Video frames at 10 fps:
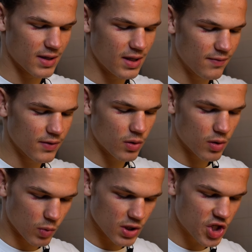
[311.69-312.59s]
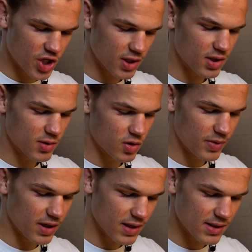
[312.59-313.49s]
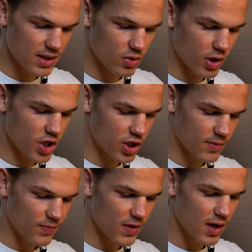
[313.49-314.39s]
Even though it was shit to be in that situation,